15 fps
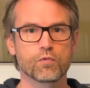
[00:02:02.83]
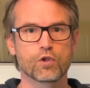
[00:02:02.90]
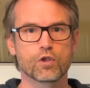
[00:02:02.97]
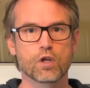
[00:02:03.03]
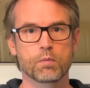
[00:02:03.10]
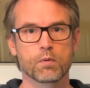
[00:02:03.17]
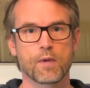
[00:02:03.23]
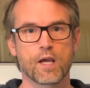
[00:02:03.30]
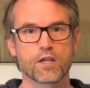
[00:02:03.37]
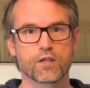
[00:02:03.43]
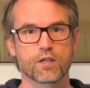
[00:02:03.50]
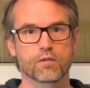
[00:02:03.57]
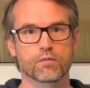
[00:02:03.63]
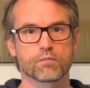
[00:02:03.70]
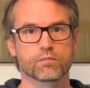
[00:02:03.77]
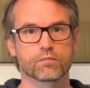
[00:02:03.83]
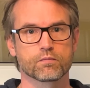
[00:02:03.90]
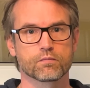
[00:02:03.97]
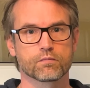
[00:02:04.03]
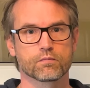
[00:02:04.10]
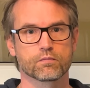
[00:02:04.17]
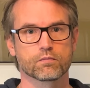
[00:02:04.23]
double mashing.
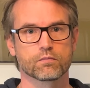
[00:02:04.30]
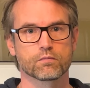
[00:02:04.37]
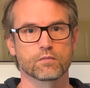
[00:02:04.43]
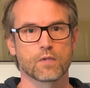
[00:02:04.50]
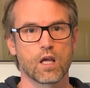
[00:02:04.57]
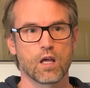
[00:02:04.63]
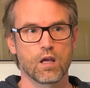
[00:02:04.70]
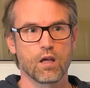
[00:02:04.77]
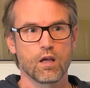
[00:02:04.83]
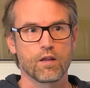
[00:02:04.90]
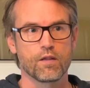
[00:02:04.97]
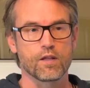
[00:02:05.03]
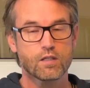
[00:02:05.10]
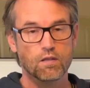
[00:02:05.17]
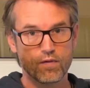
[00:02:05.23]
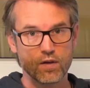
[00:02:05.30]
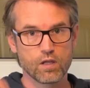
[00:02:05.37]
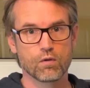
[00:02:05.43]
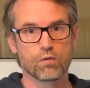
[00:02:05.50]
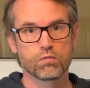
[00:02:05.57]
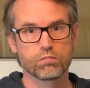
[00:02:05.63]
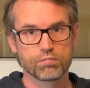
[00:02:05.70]
There's a
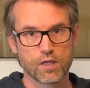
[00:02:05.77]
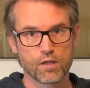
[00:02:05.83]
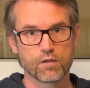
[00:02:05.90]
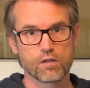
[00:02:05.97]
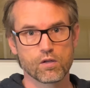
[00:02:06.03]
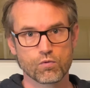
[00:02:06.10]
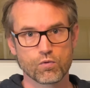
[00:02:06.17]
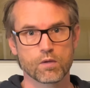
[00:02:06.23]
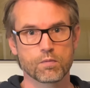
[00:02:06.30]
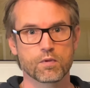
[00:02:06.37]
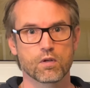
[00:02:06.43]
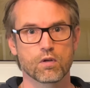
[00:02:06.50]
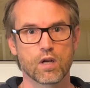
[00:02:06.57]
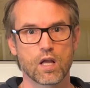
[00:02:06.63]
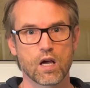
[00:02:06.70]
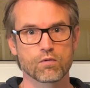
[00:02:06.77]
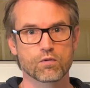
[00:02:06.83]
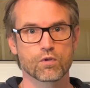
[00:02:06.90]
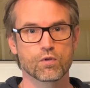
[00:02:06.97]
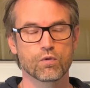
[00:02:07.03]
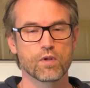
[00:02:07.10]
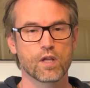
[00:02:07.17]
video down in the description on how to
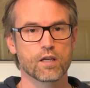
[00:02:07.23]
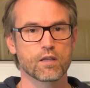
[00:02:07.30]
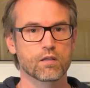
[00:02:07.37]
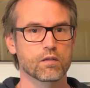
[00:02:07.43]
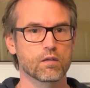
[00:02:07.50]
do that.